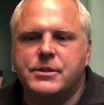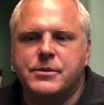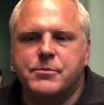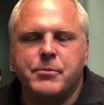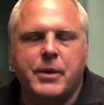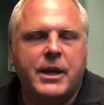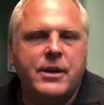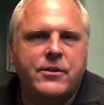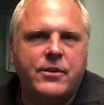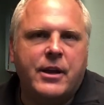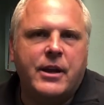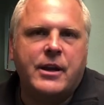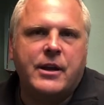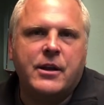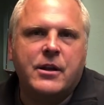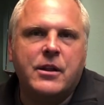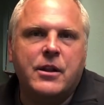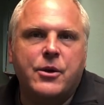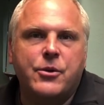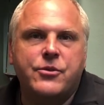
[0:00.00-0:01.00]

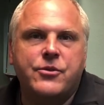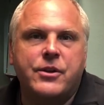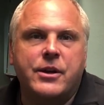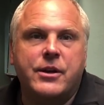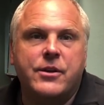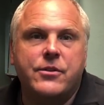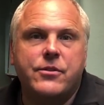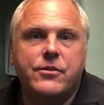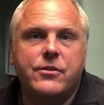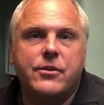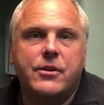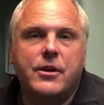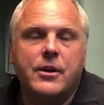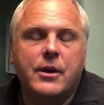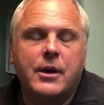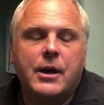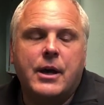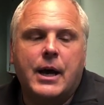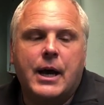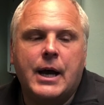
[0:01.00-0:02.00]
maintaining closeness.
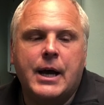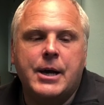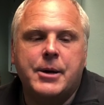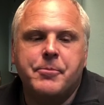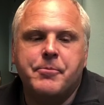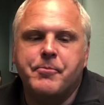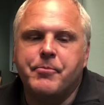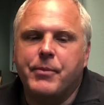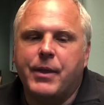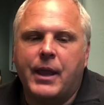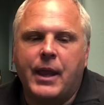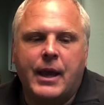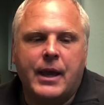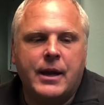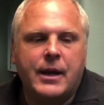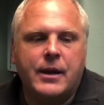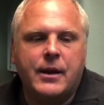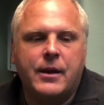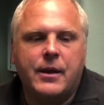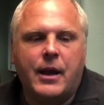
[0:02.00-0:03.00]

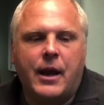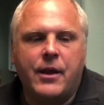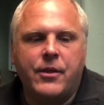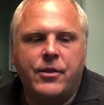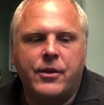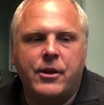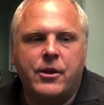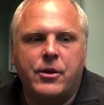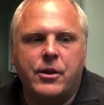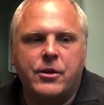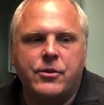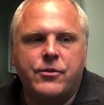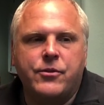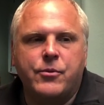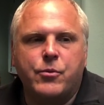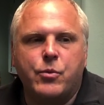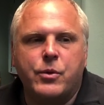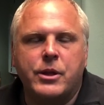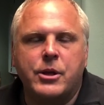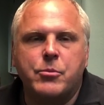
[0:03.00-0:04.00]
And I think it's
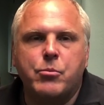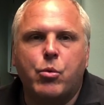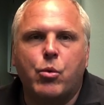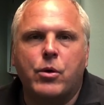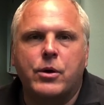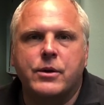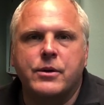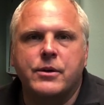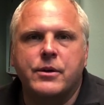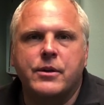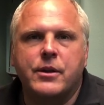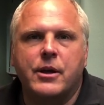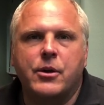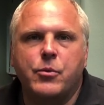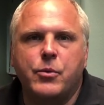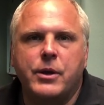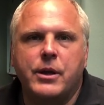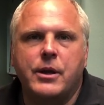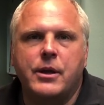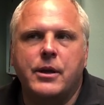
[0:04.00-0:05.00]
really important that
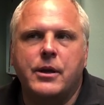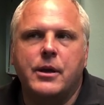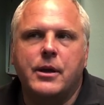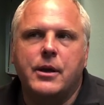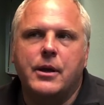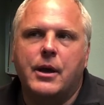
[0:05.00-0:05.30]
we